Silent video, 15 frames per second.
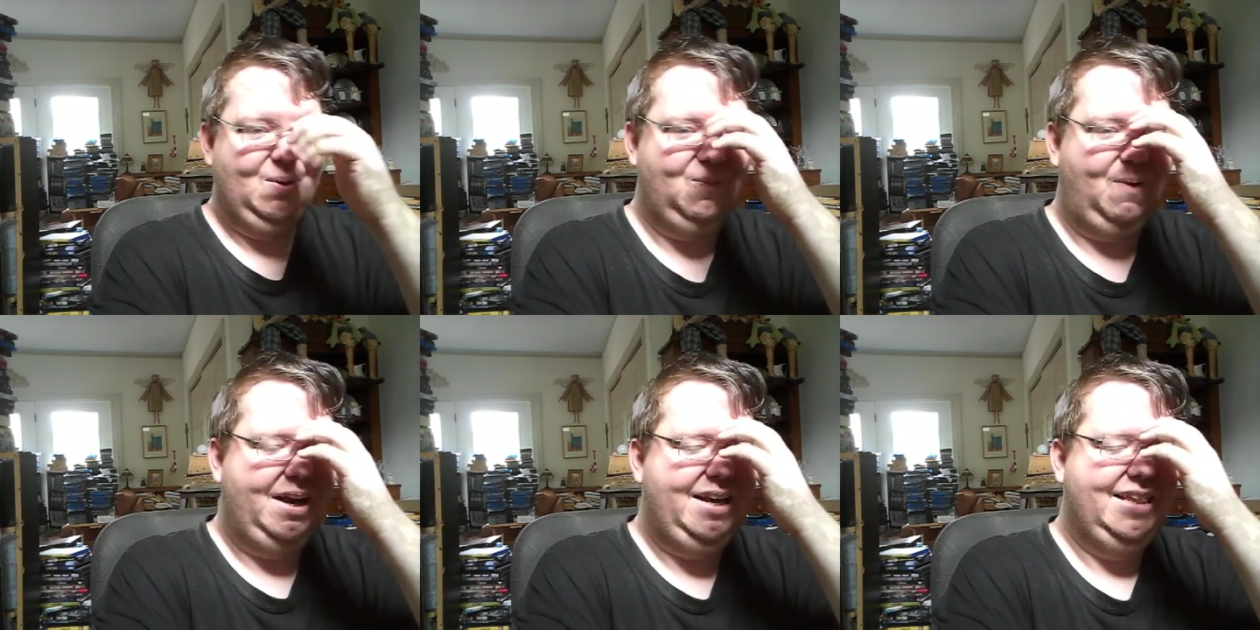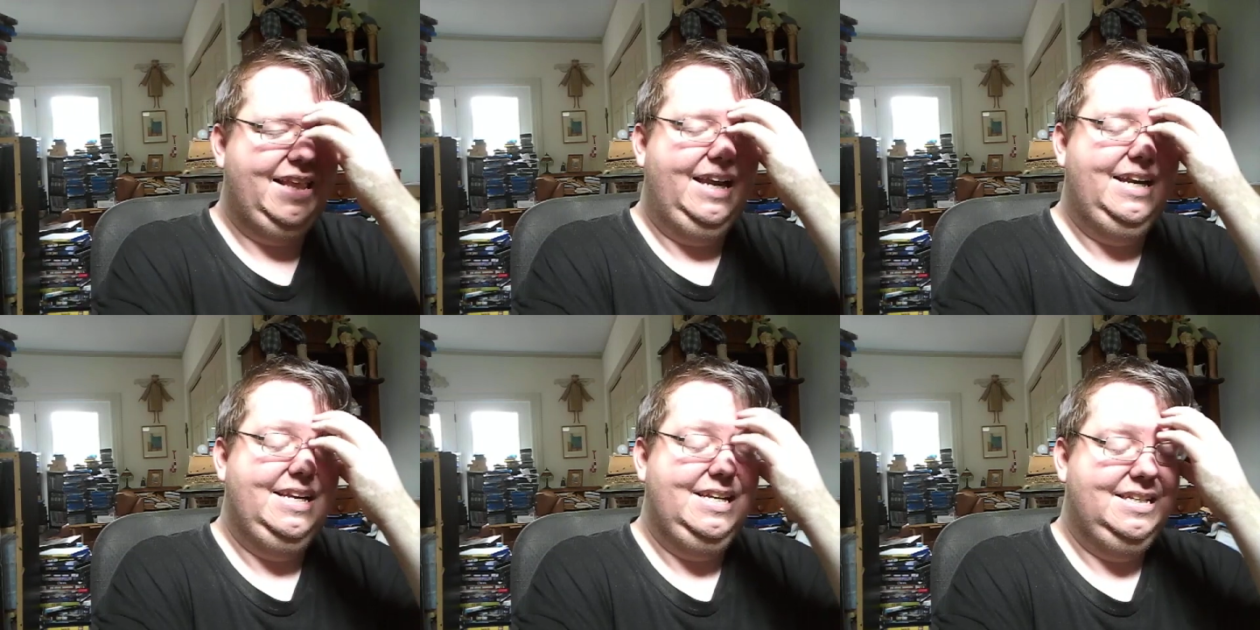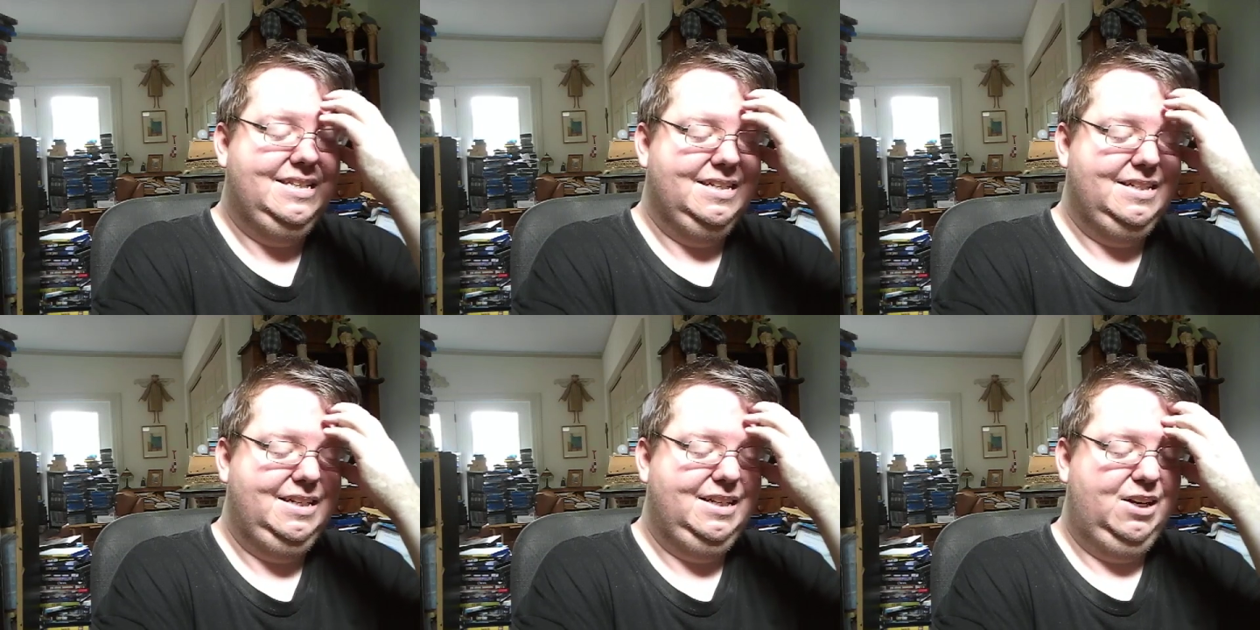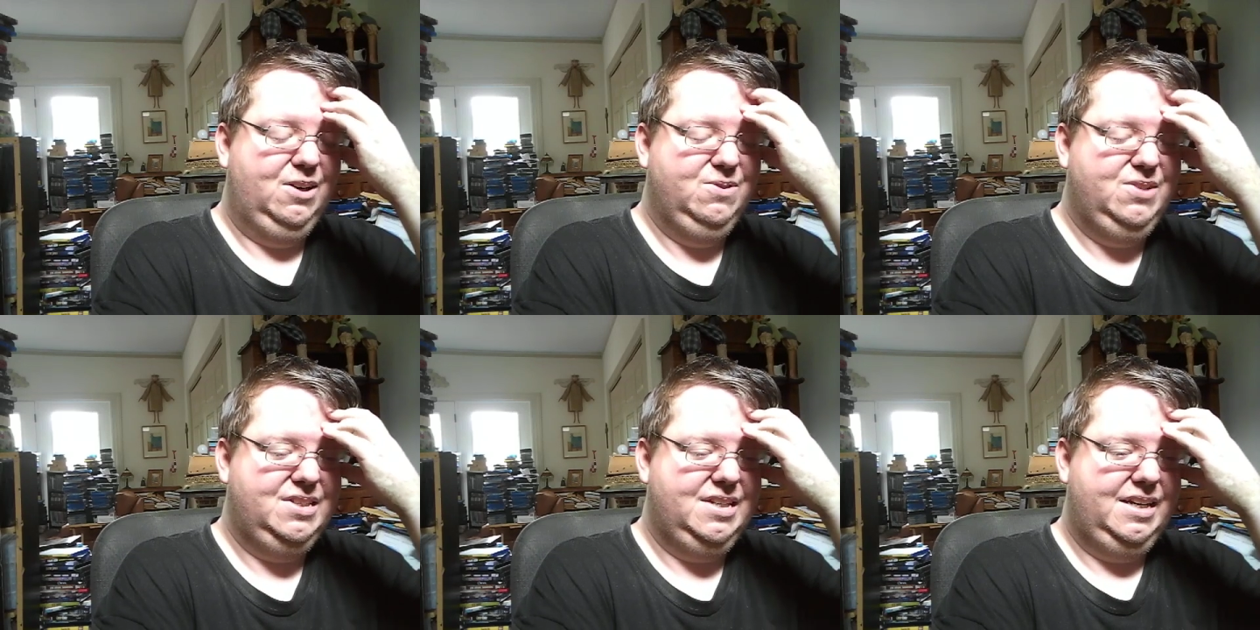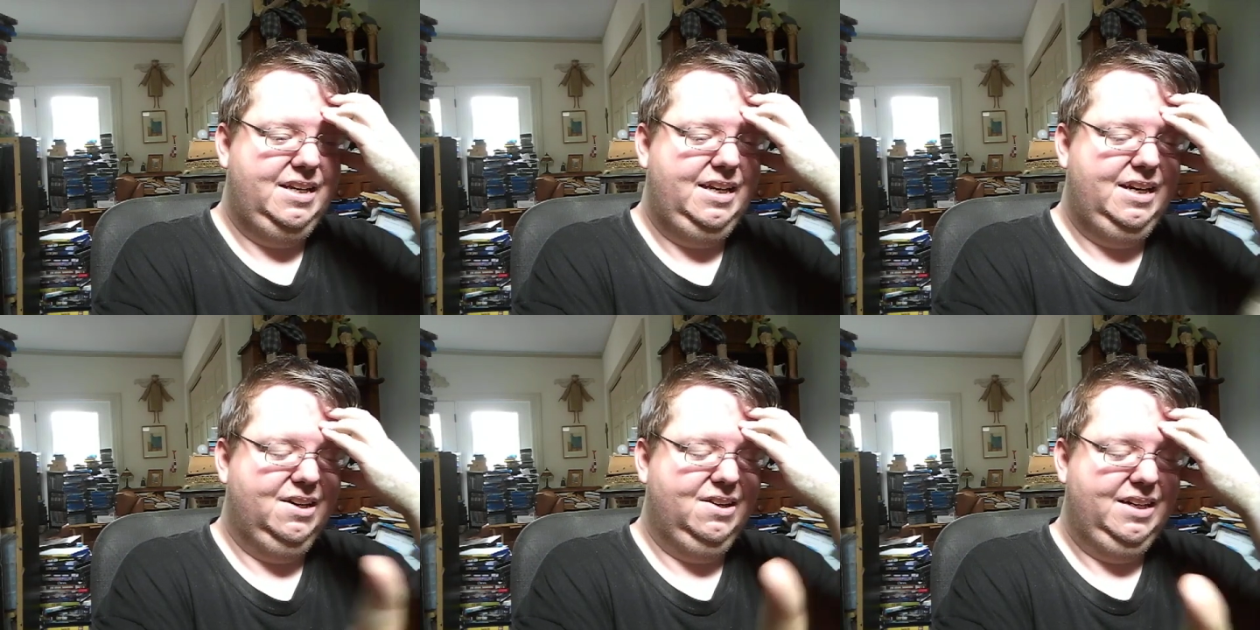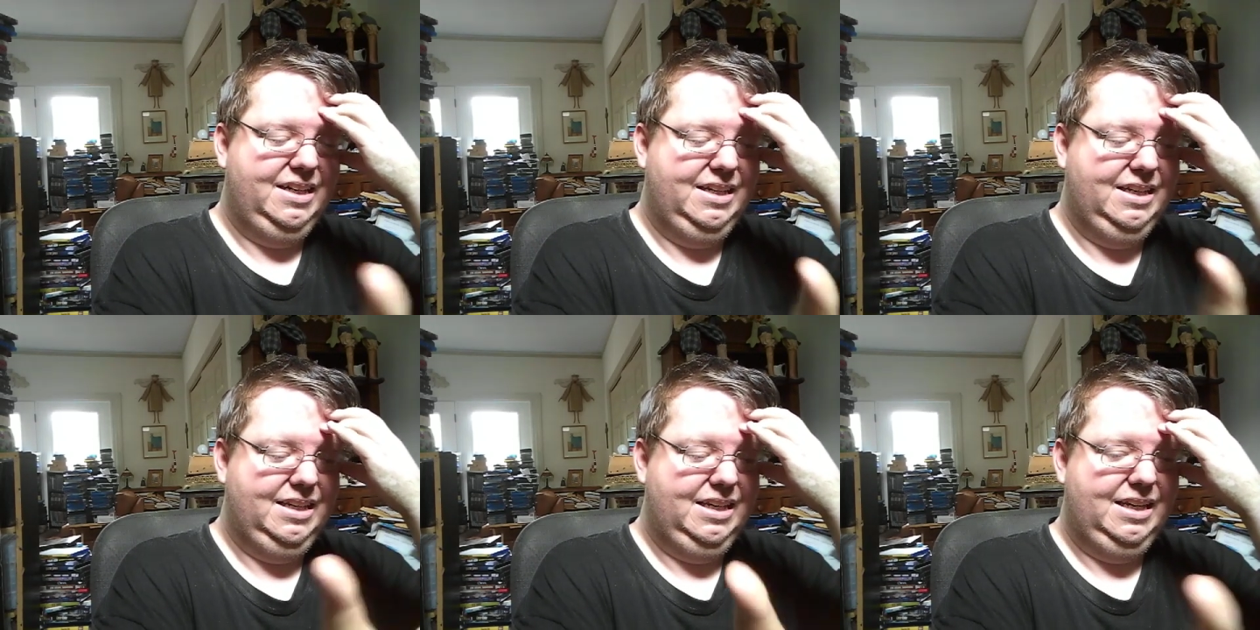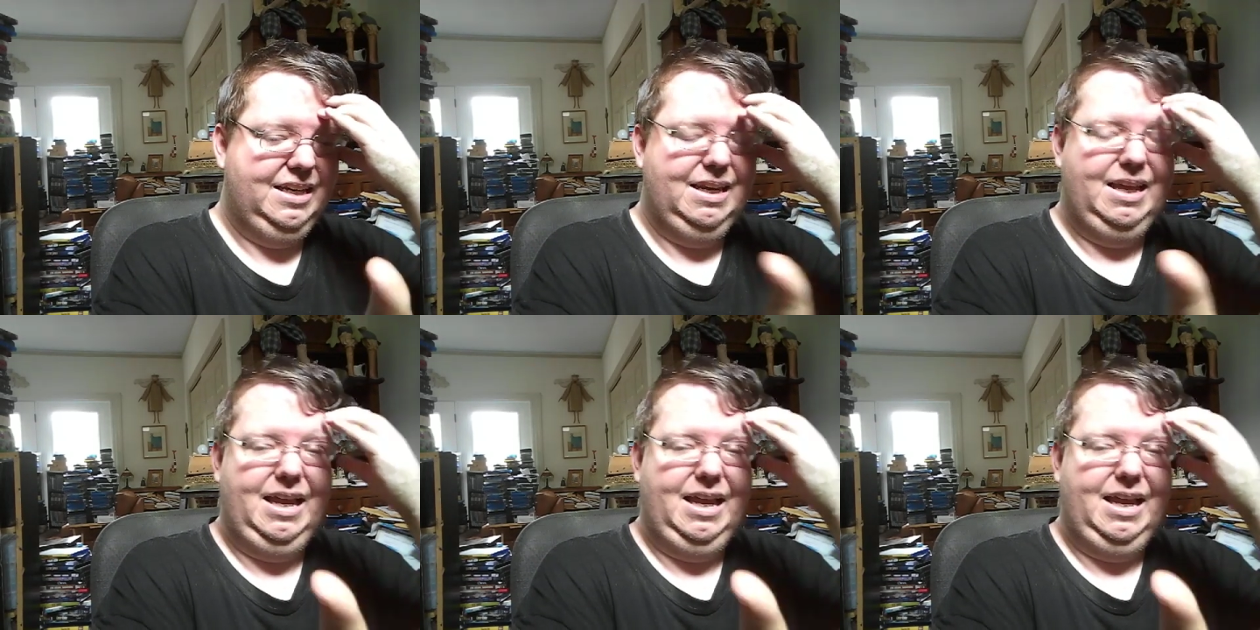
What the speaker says: why do they need to, you know, sit here and